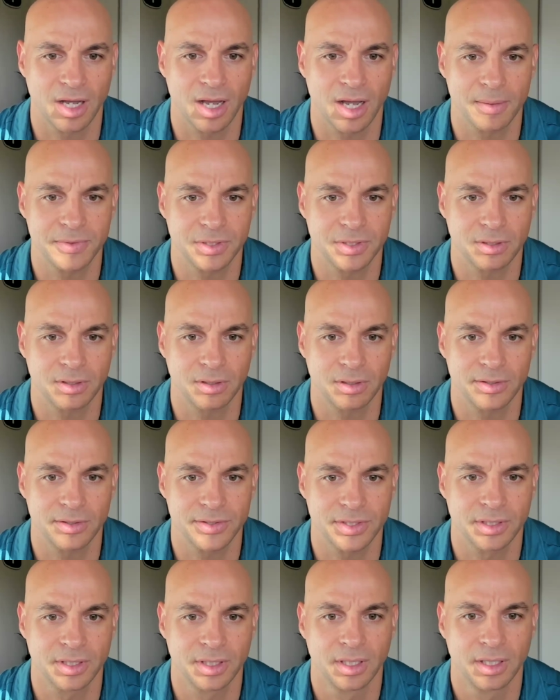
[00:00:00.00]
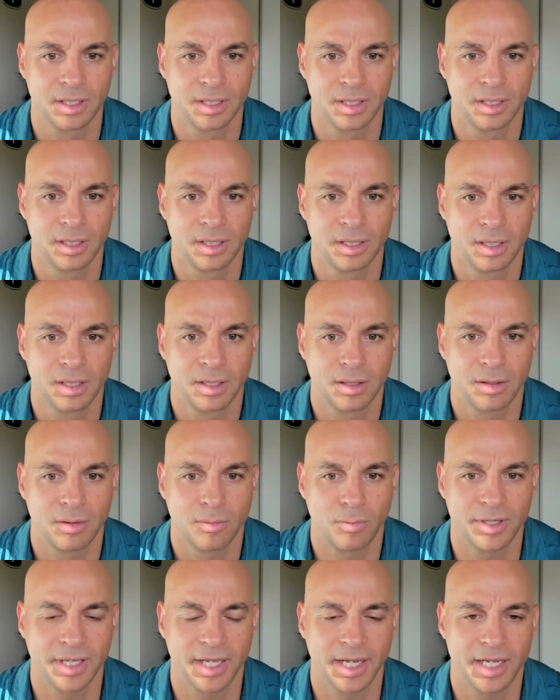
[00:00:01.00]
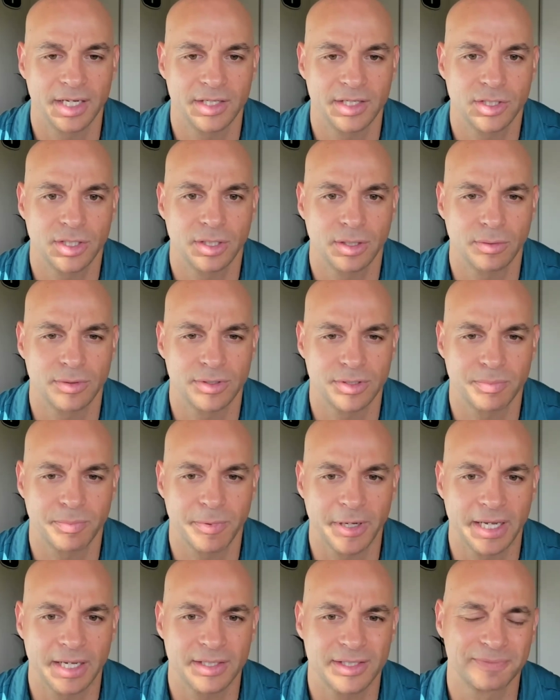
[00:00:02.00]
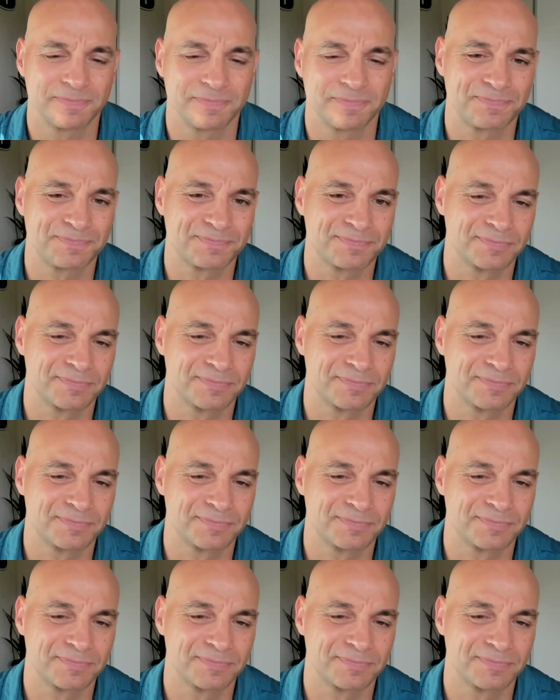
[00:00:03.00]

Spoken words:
obstacles where the HQ is based?